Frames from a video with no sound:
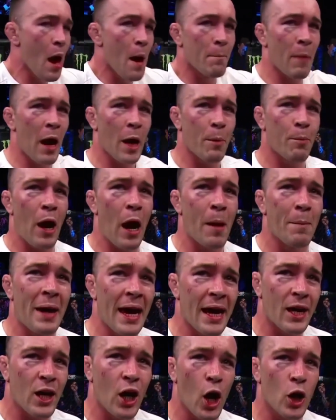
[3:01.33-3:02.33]
Mike Brown, my head
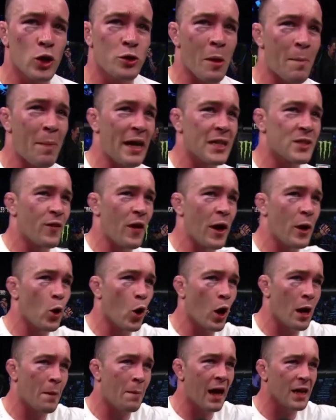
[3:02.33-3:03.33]
coach, my best friend Jorge
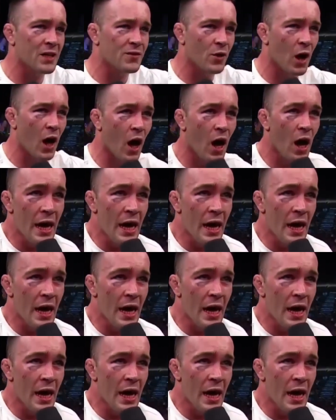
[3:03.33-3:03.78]
Masvidal.